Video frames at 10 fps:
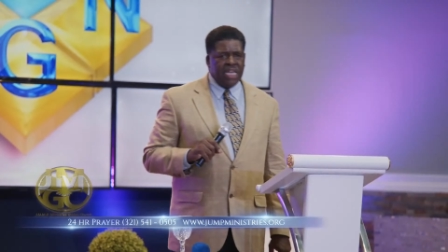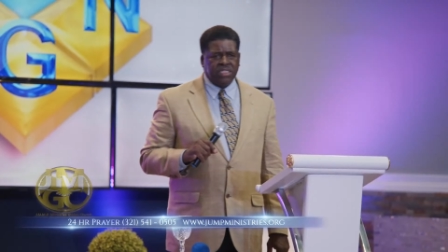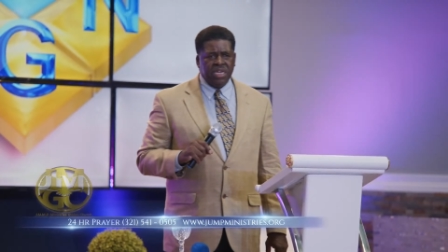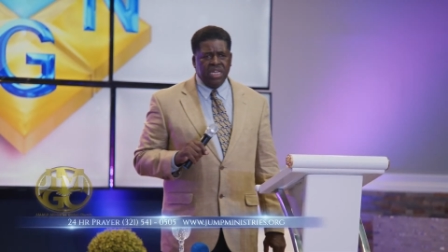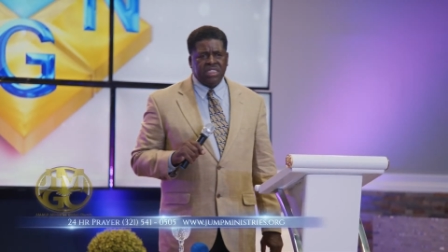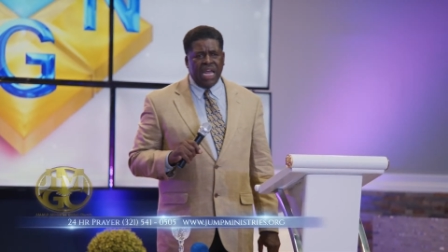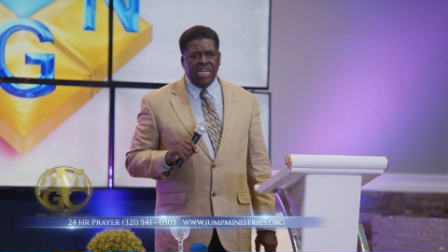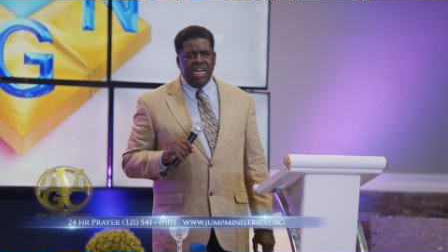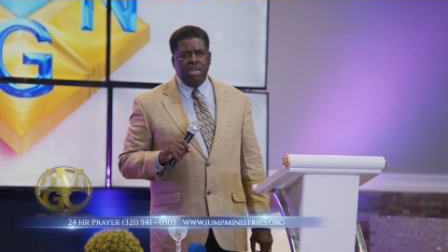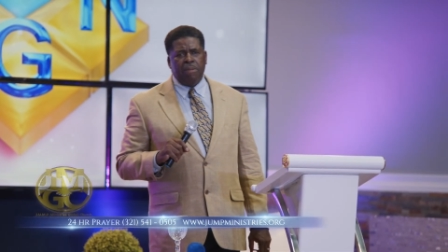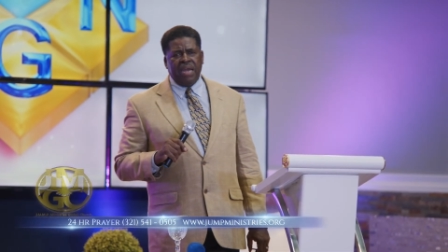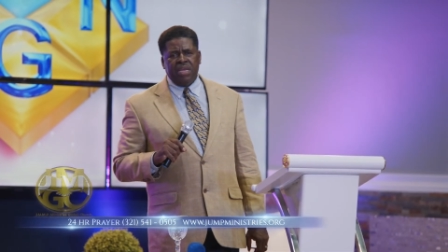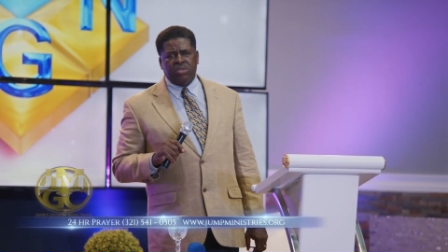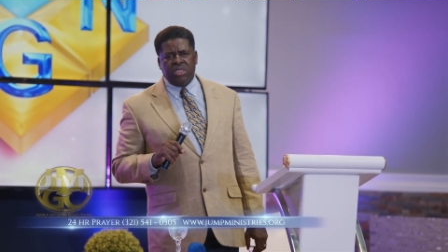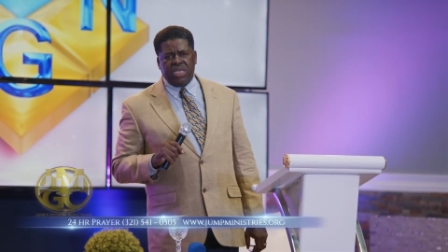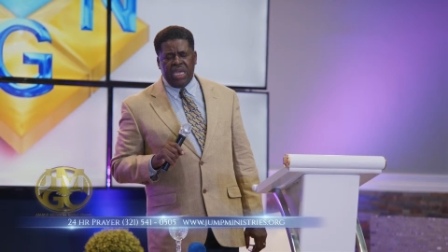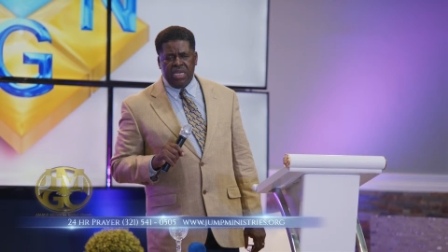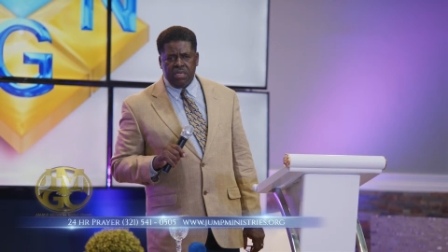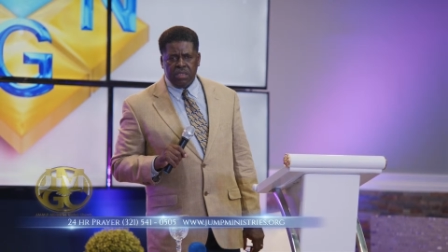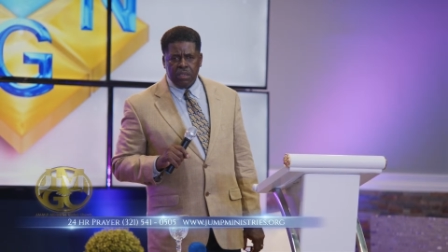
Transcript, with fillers: destiny is not in anybody else's hand.